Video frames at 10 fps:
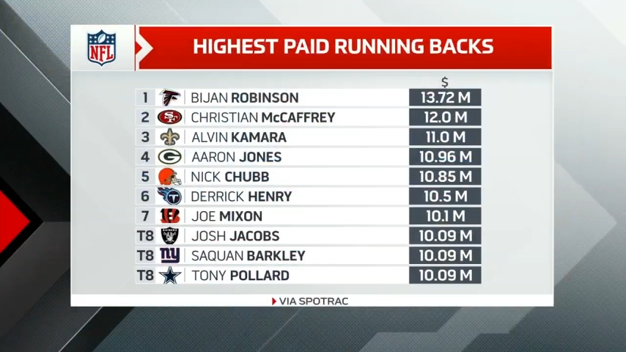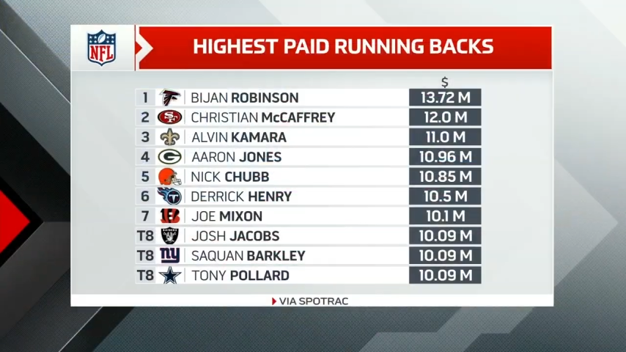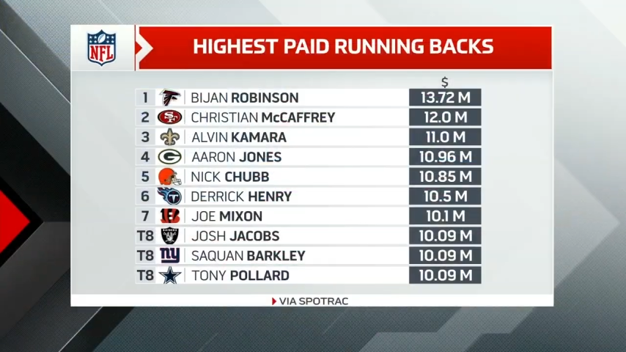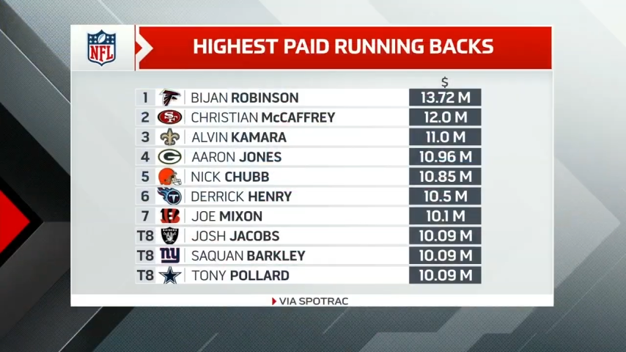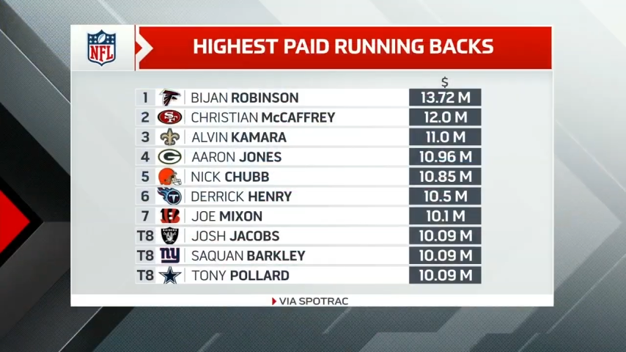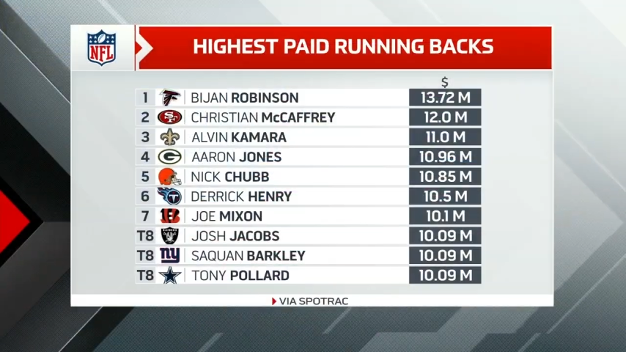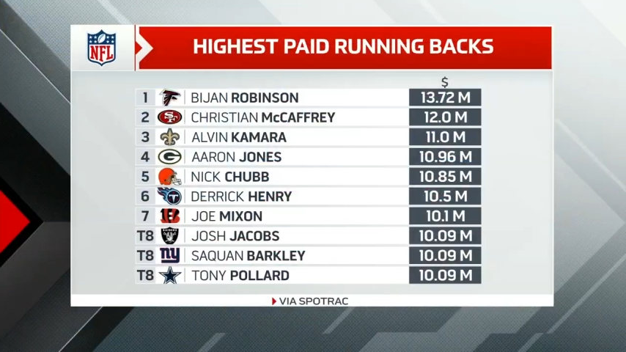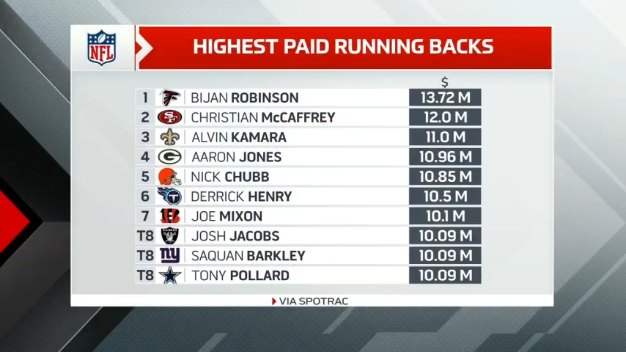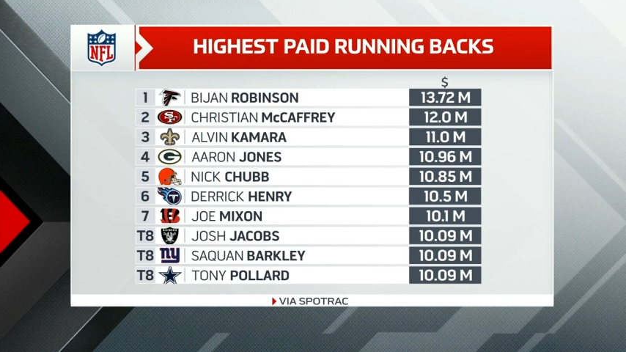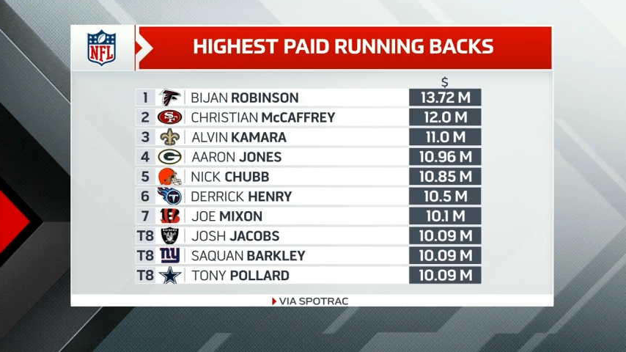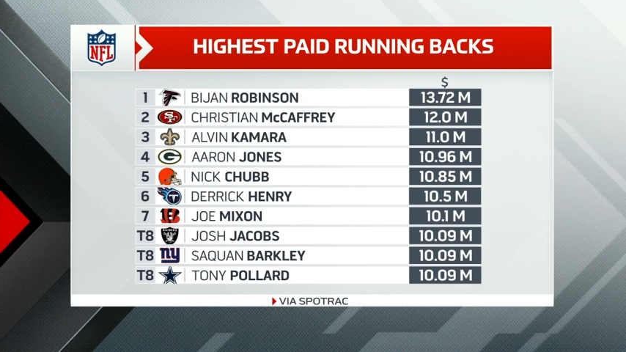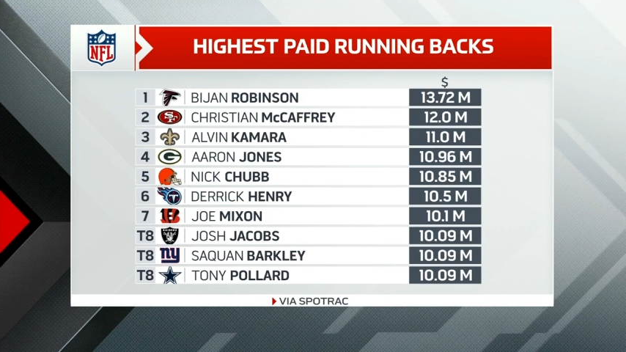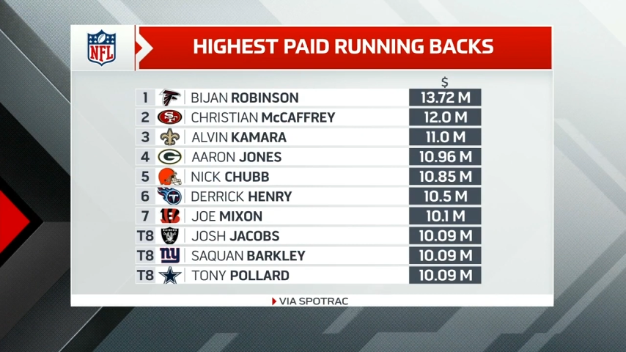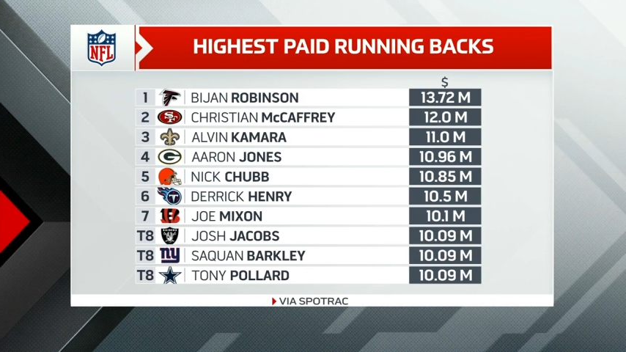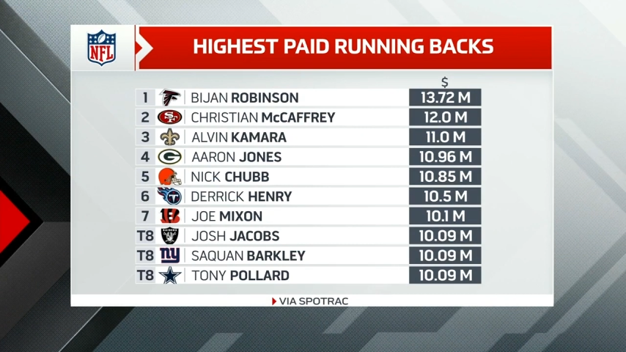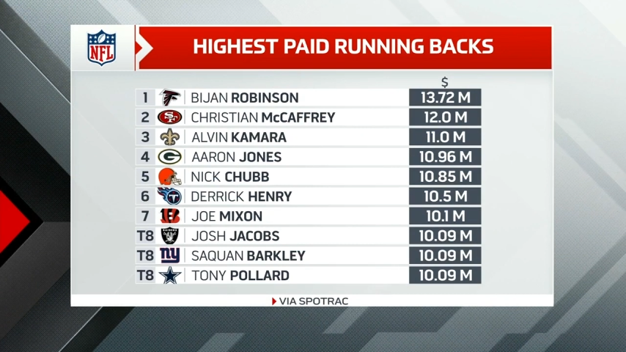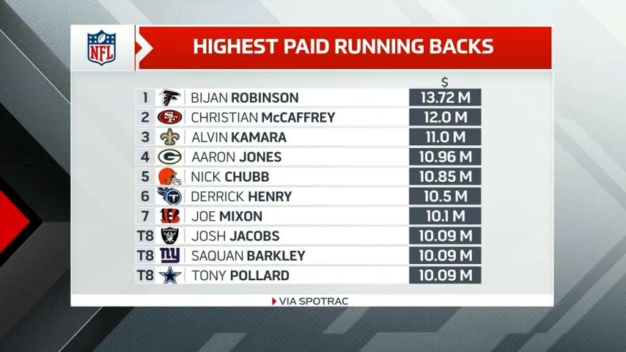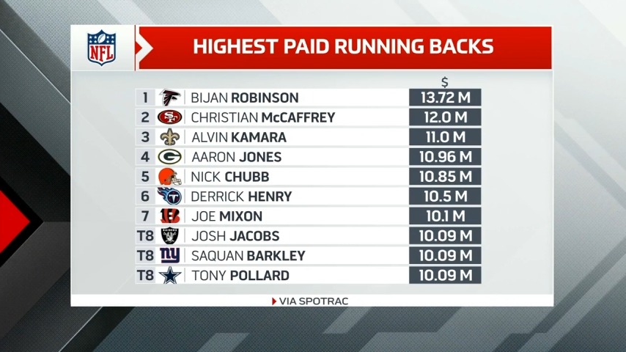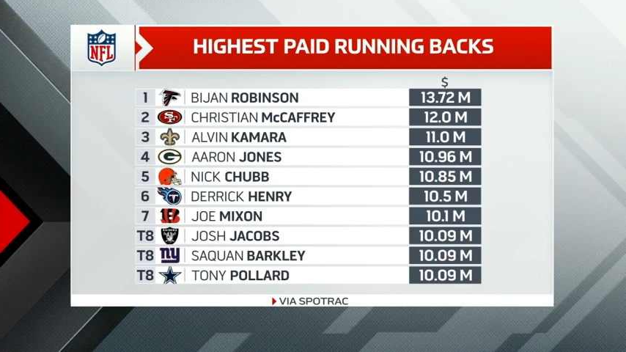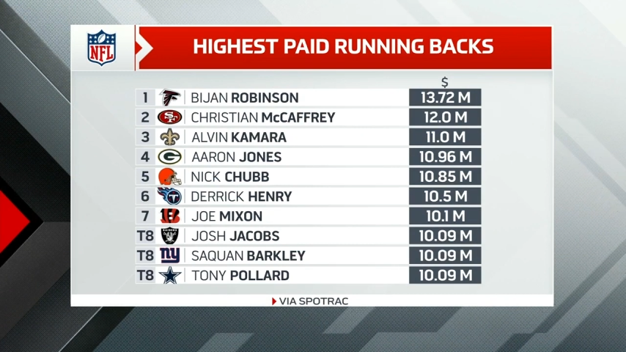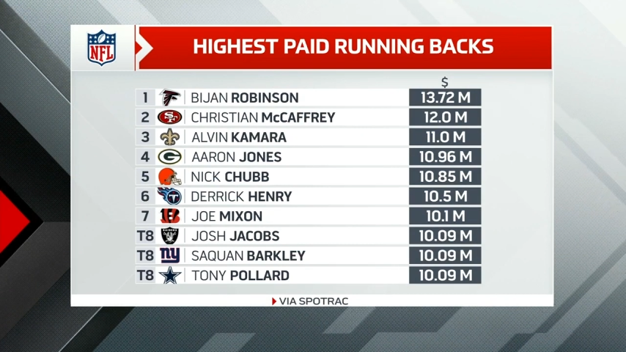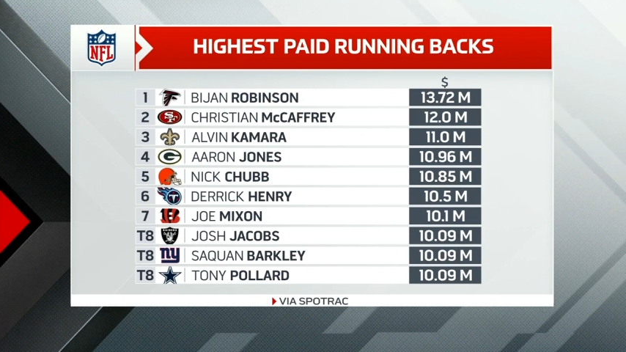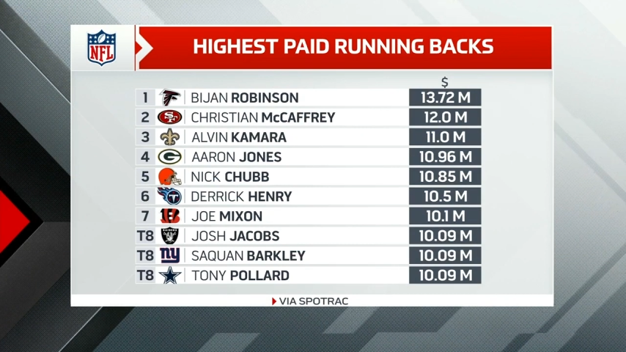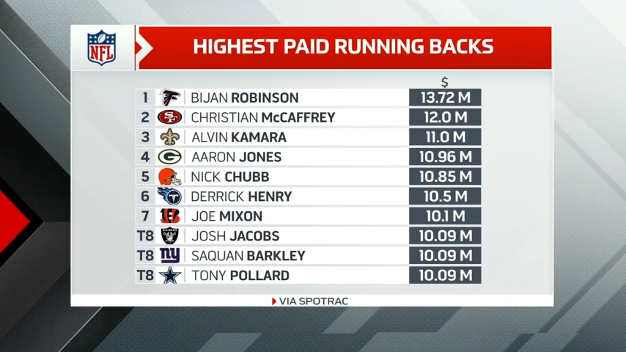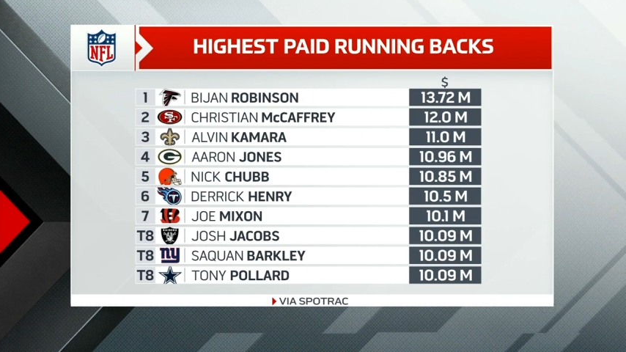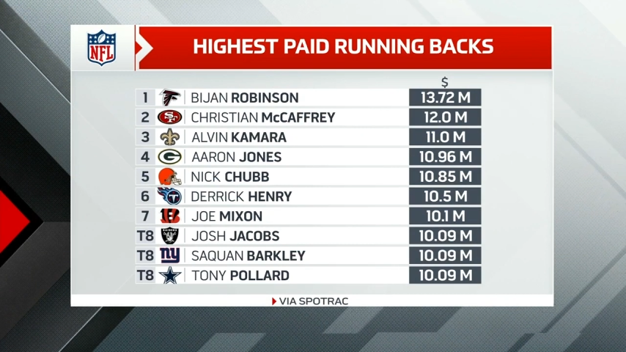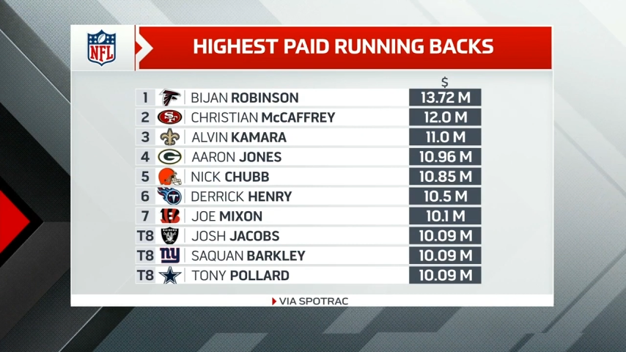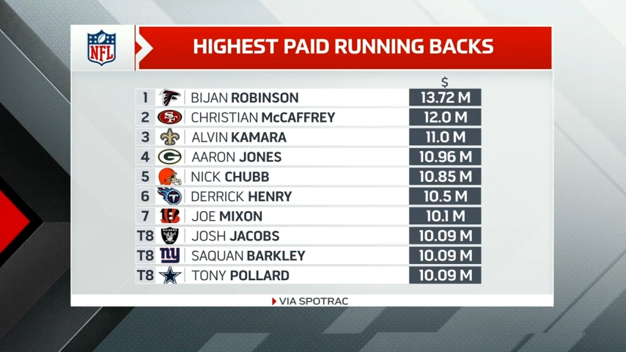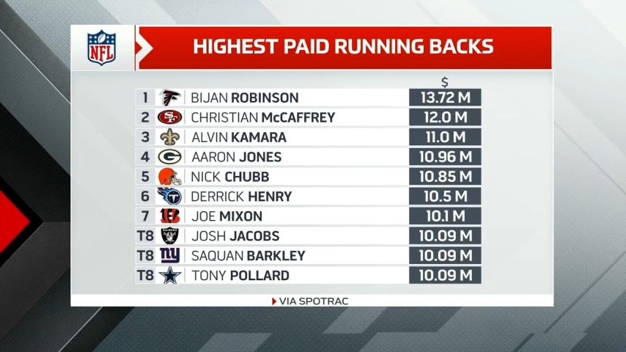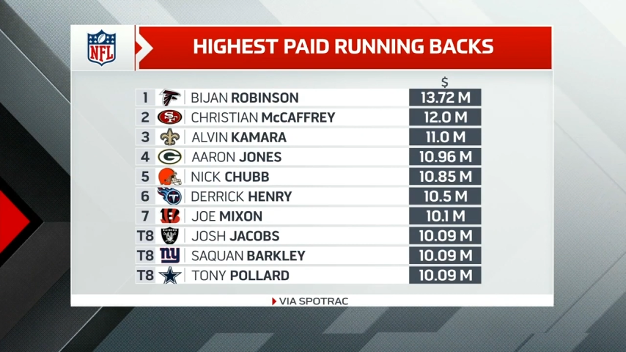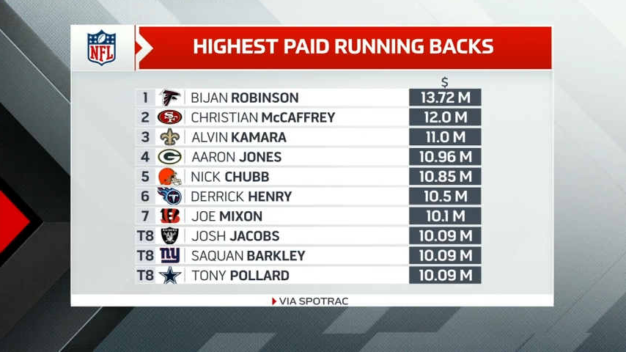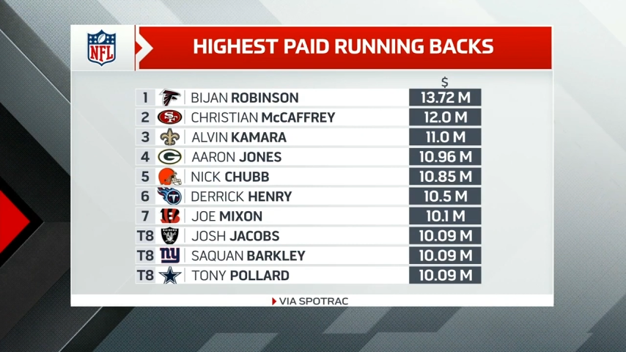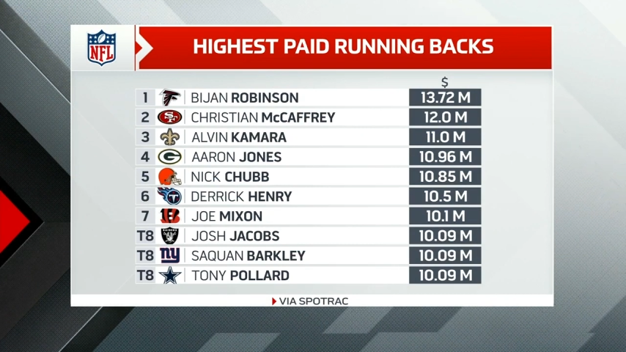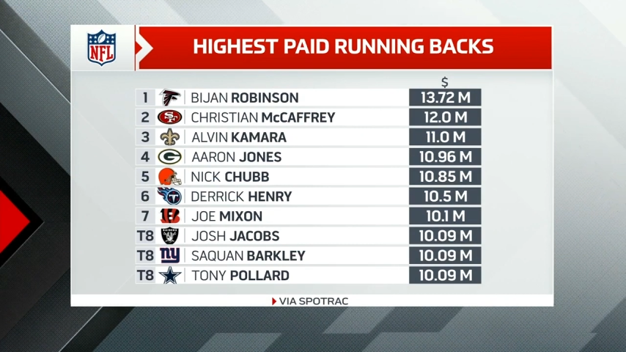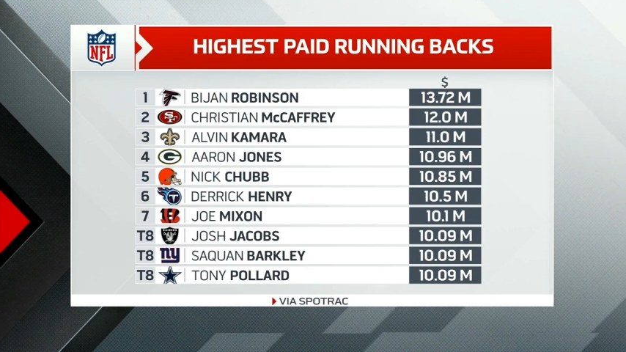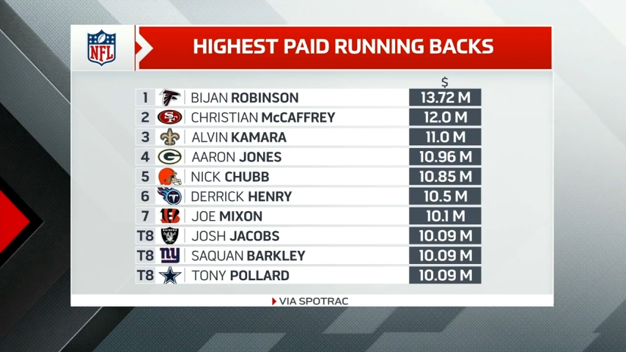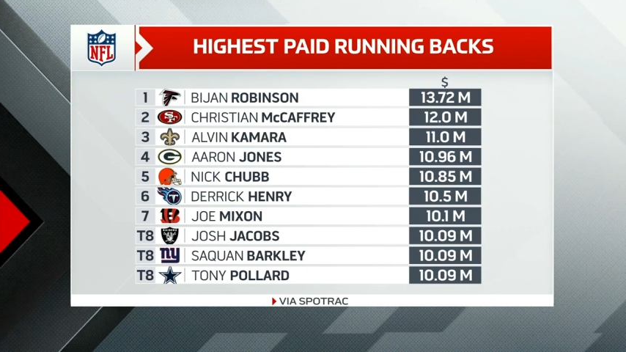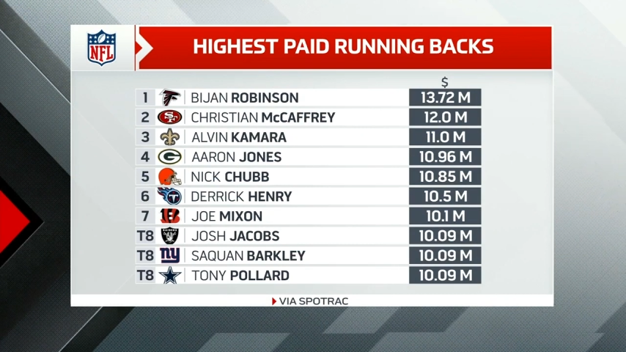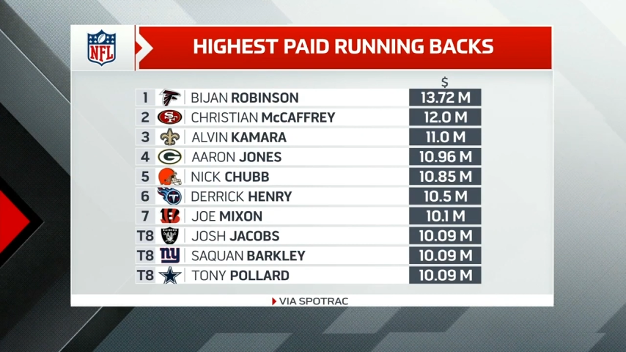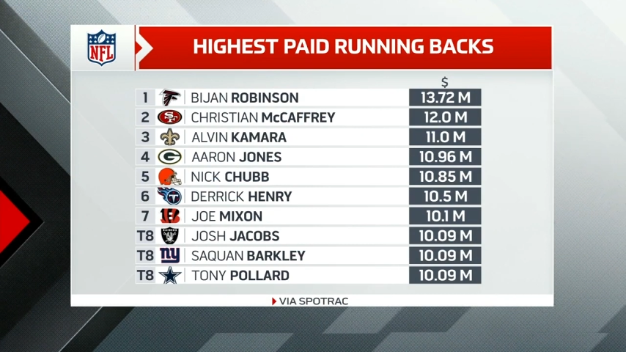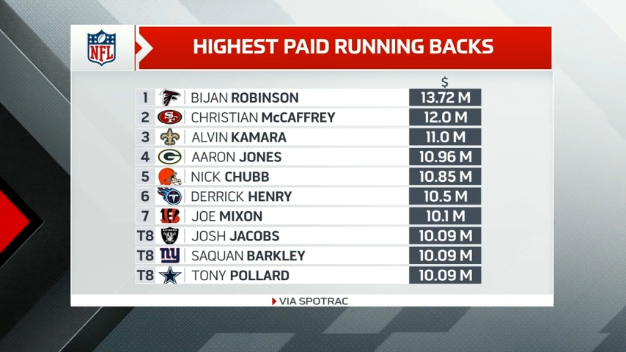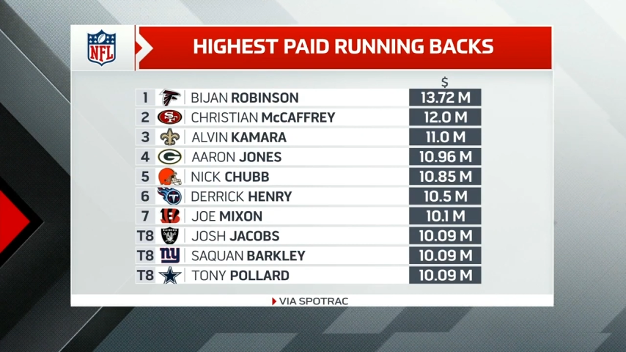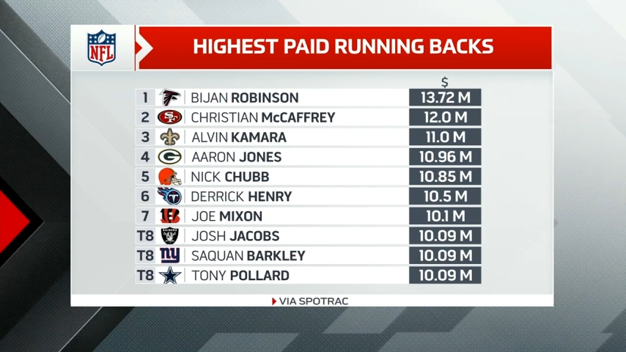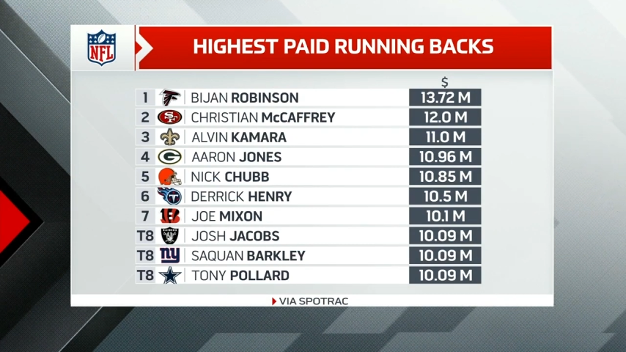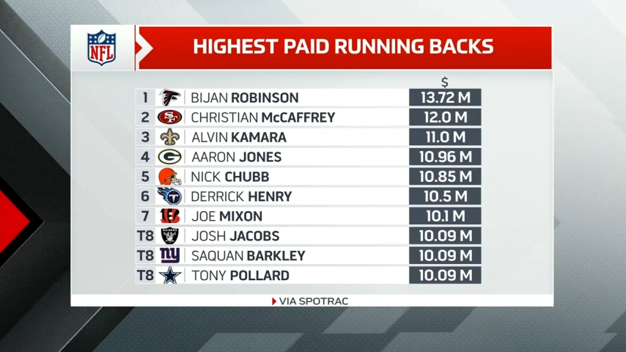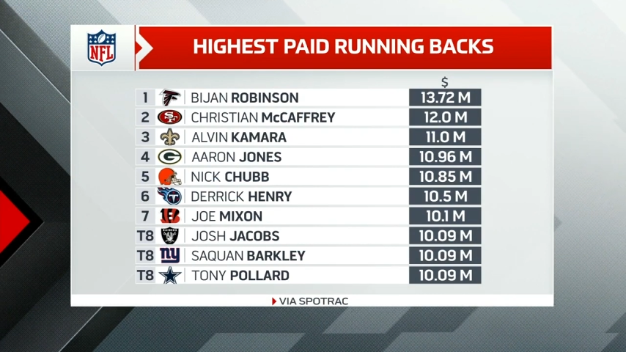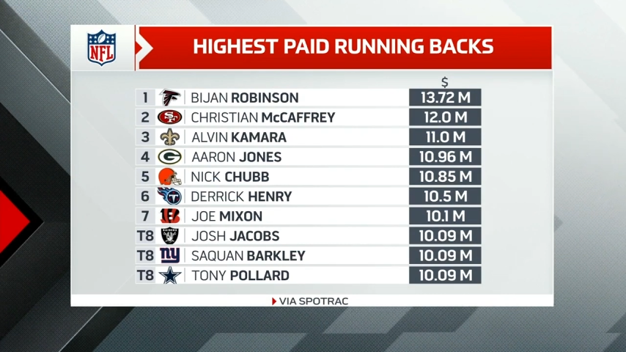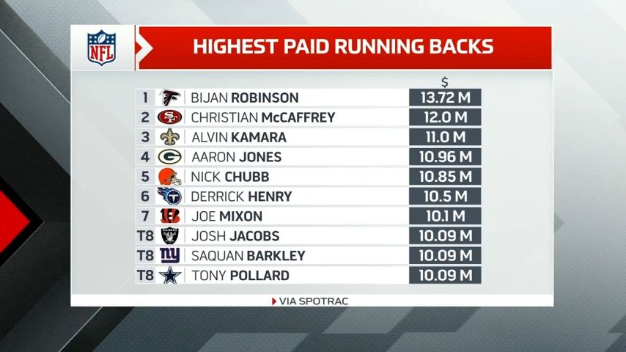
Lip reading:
[unreadable: no face in view]